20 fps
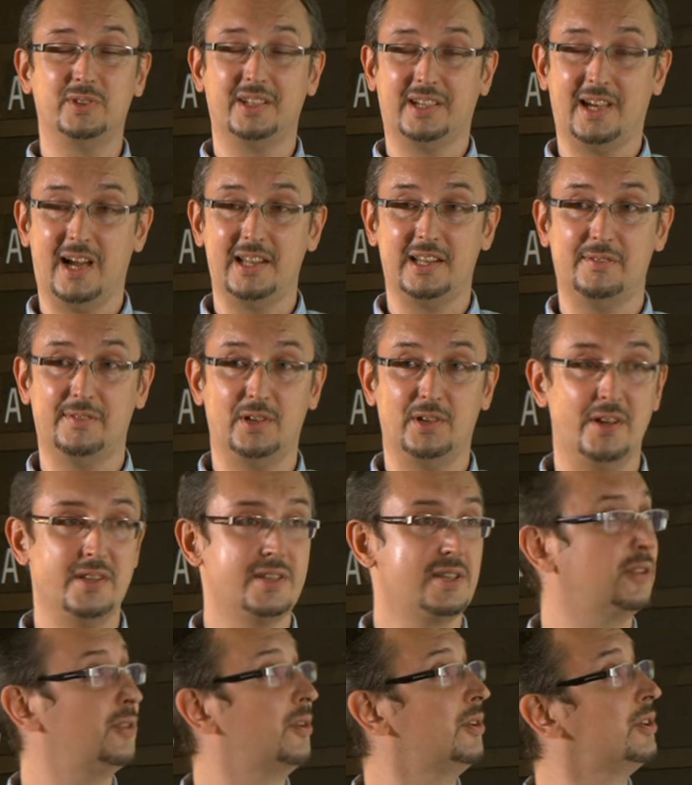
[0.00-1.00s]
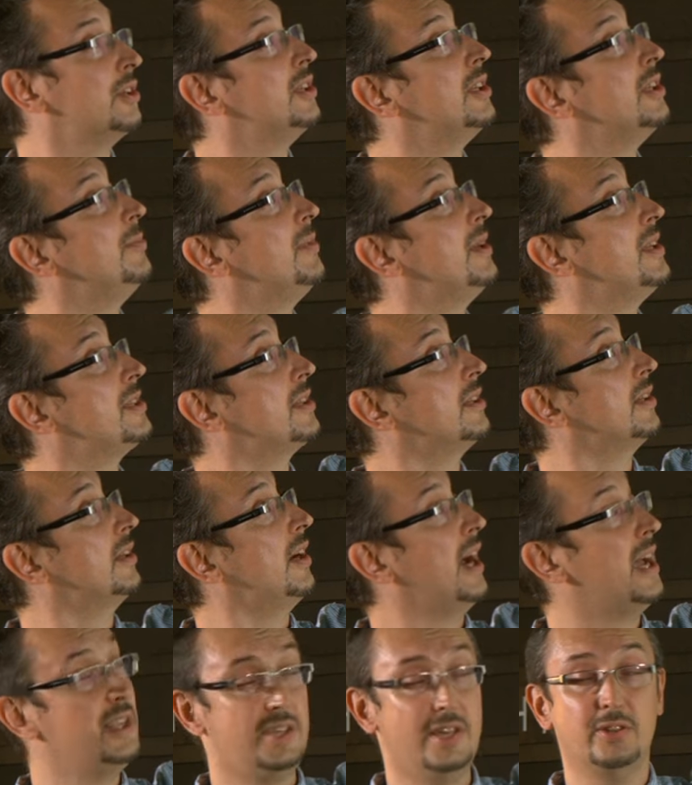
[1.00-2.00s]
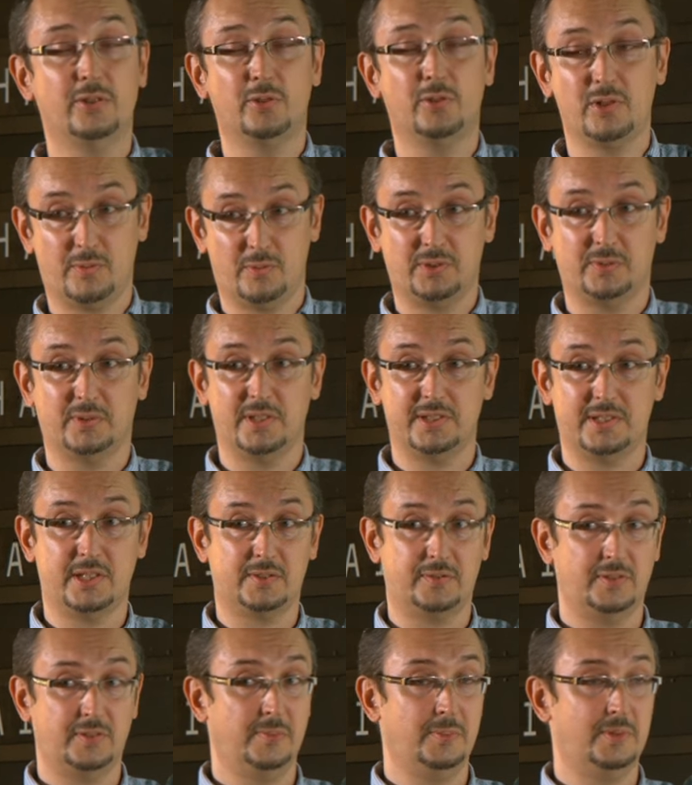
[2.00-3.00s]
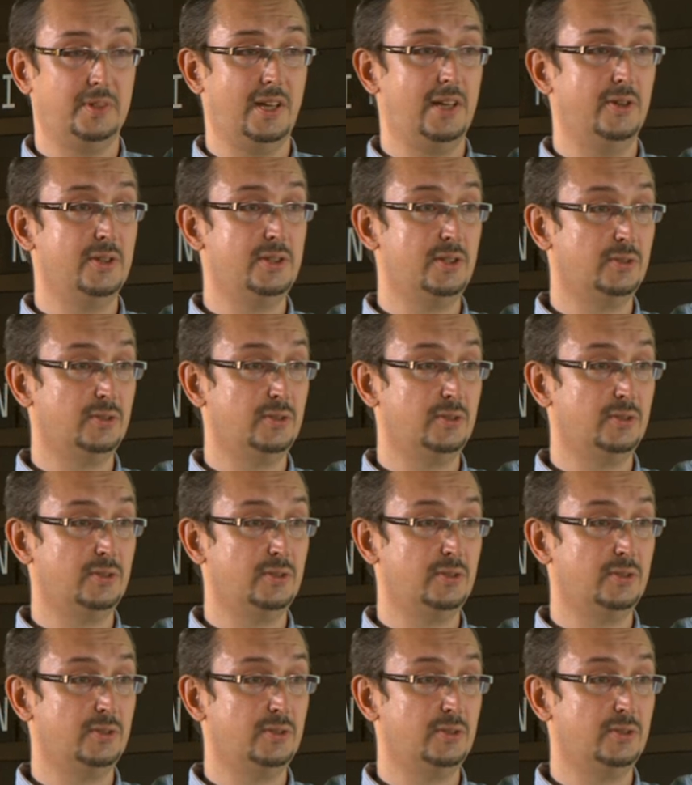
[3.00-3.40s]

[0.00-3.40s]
Online is also quite fundamental, but there is also type of data.